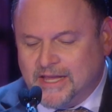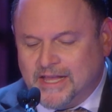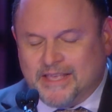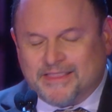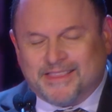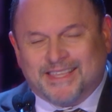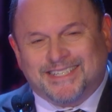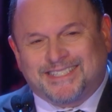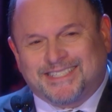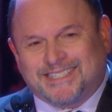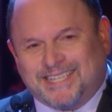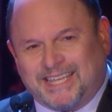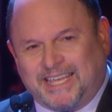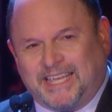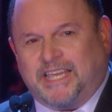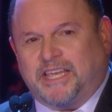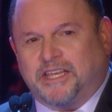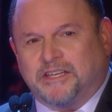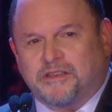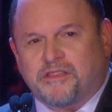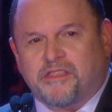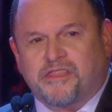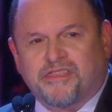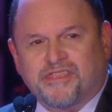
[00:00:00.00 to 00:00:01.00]
The
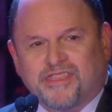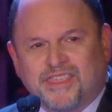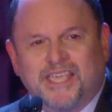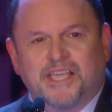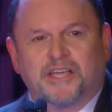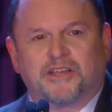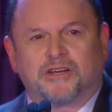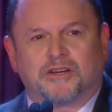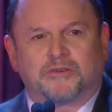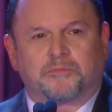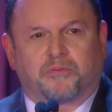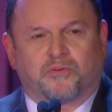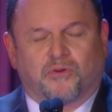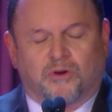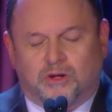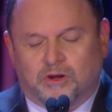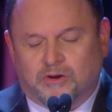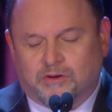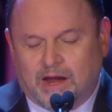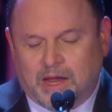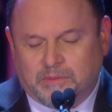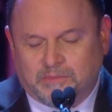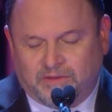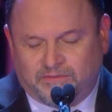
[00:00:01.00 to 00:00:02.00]
Teen Theater
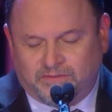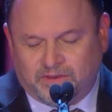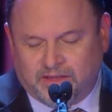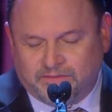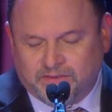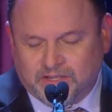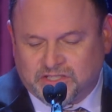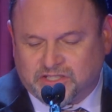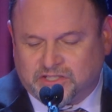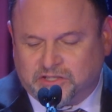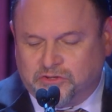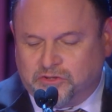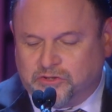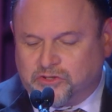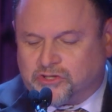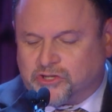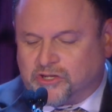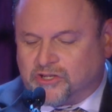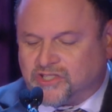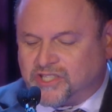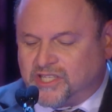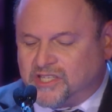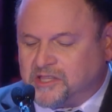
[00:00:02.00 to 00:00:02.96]
program of Livingston, New Jersey.